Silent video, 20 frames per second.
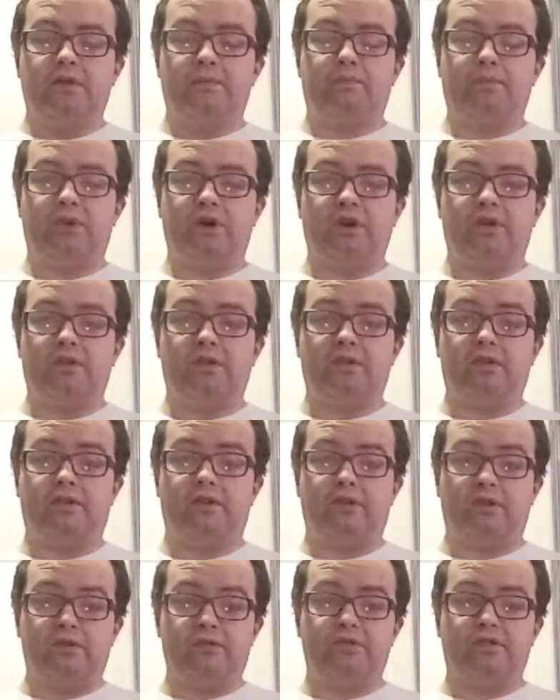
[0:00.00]
But
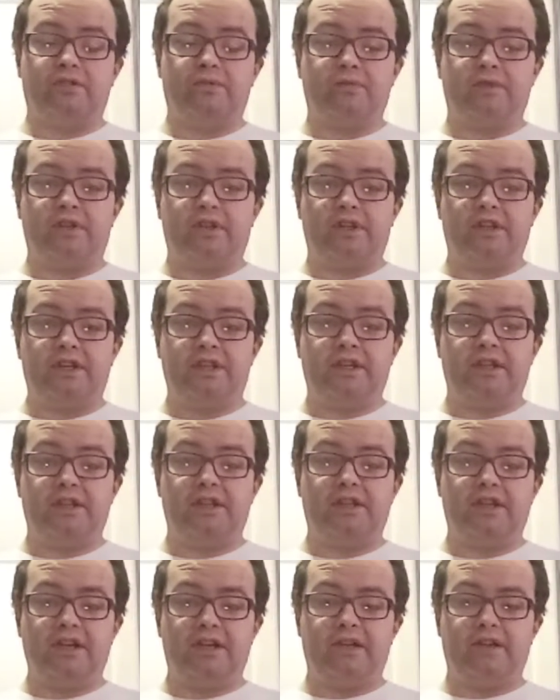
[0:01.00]
ultimately,
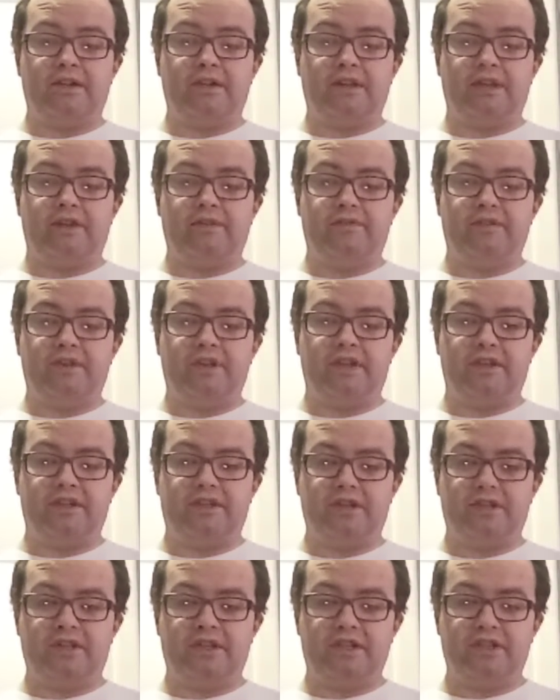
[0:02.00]
yeah, every
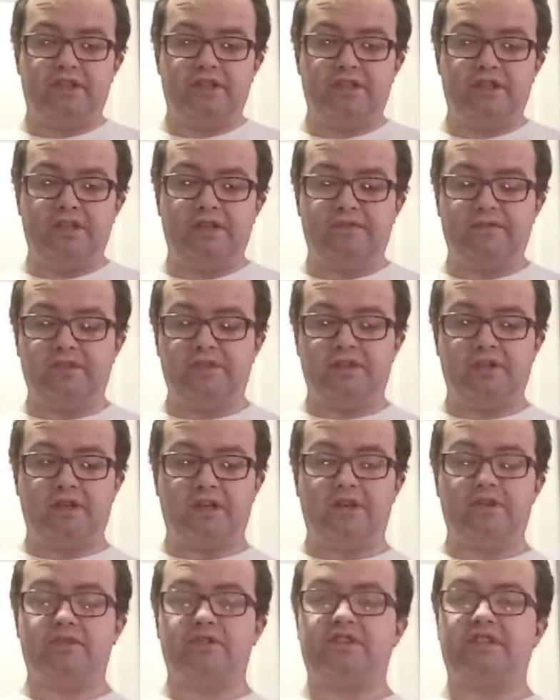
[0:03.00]
incarnation, even
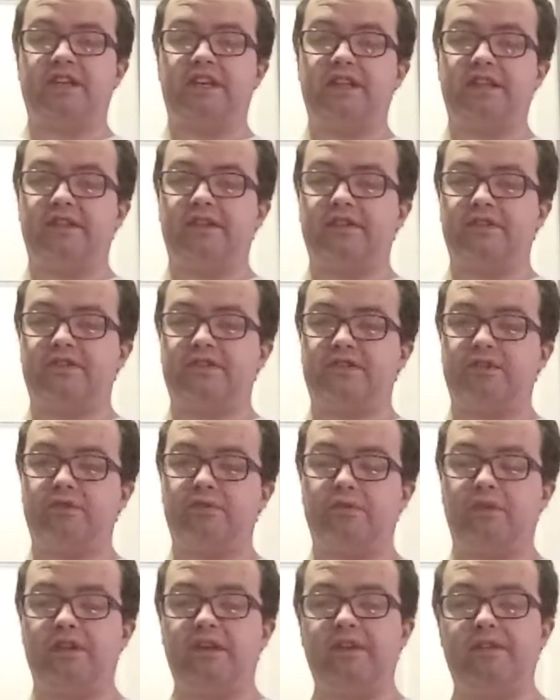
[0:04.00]
outside their school
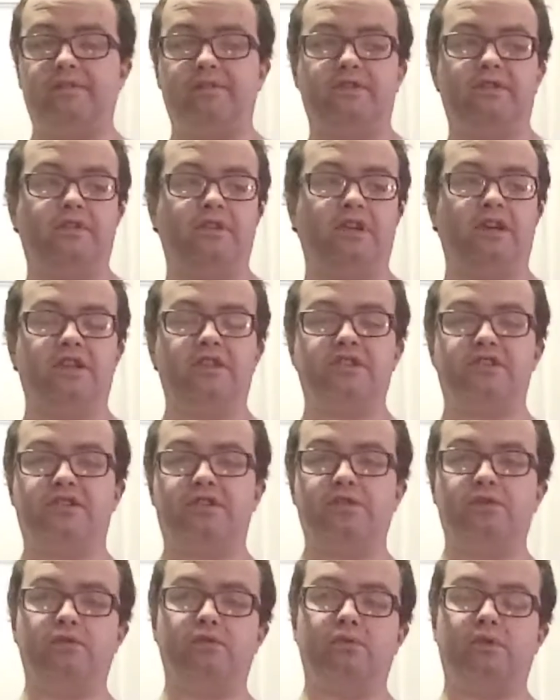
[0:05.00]
life, in
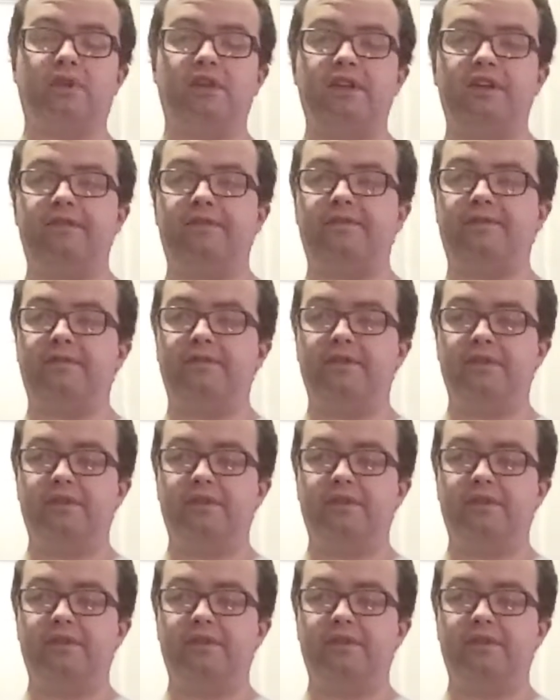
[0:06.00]
school life,